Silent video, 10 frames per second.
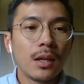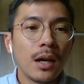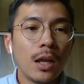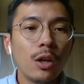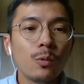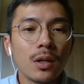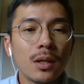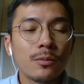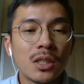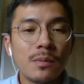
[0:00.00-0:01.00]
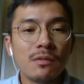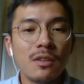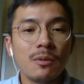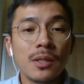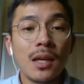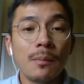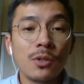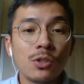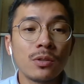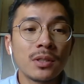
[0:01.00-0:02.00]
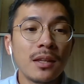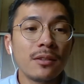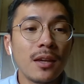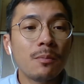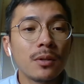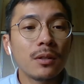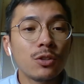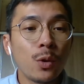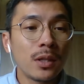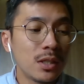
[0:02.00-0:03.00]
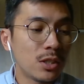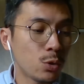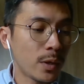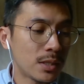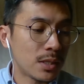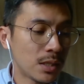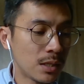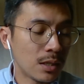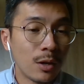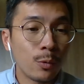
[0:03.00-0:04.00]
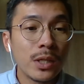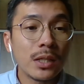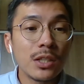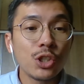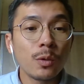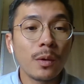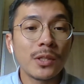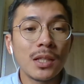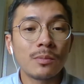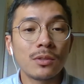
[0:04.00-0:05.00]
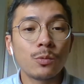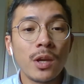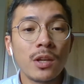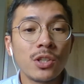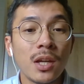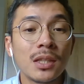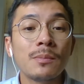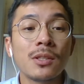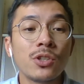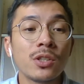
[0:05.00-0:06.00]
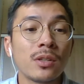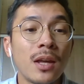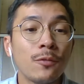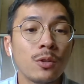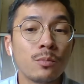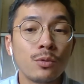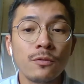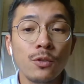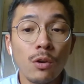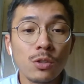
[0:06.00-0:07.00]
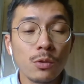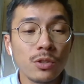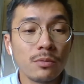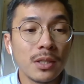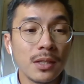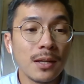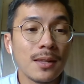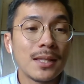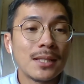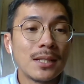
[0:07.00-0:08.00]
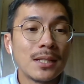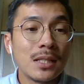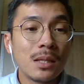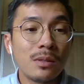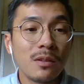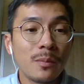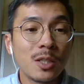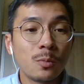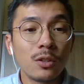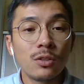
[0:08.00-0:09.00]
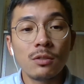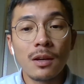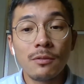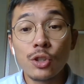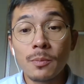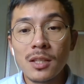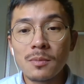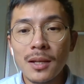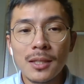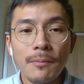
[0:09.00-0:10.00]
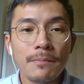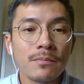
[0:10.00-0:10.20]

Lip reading: Hello and welcome to Tipsy VP episode 10th April 2020, a weekly show where we share tips and tricks on how to improve your social media. Tipsy VP is brought to you by Virtual Palace Marketing,